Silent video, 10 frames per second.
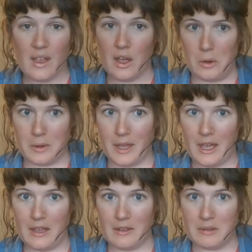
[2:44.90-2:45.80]

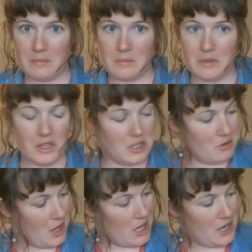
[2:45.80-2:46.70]
Okay, think you
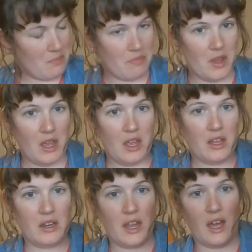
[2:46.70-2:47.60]
got it?
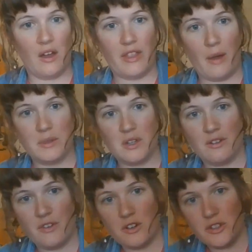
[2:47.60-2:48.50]
Now, that was our
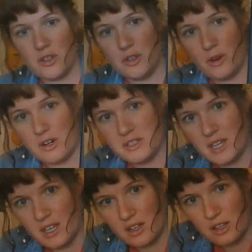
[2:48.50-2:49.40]
first clue. Our
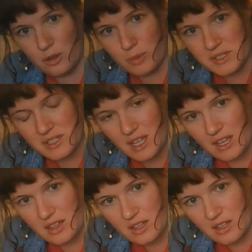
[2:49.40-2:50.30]
second clue was
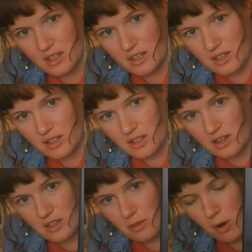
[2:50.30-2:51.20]
that
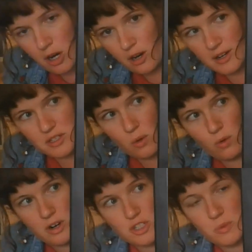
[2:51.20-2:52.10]
the marker is
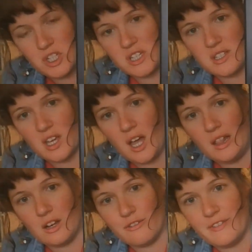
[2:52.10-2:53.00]
orange, which is a
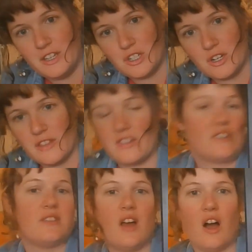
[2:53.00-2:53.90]
color featured in
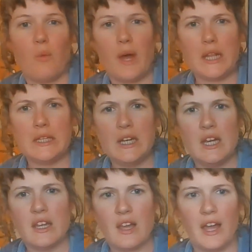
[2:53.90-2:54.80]
this song. Well,
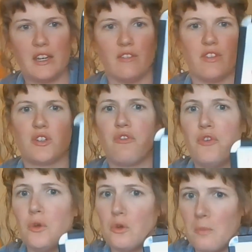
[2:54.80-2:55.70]
kind of. There's a
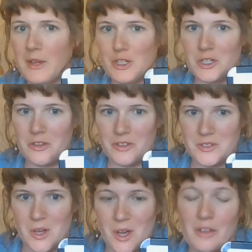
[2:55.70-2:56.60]
food mentioned in the
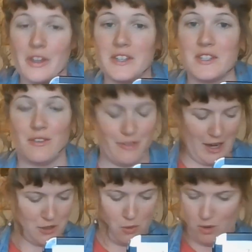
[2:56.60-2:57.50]
song that is in
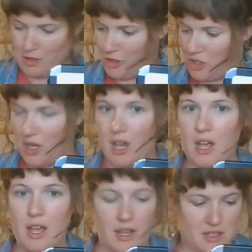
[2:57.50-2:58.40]
fact orange.
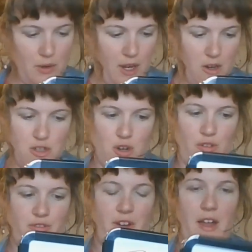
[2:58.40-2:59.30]
And so here's your
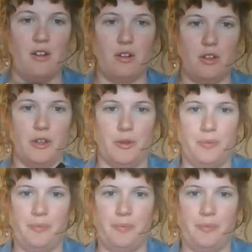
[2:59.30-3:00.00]
final clue.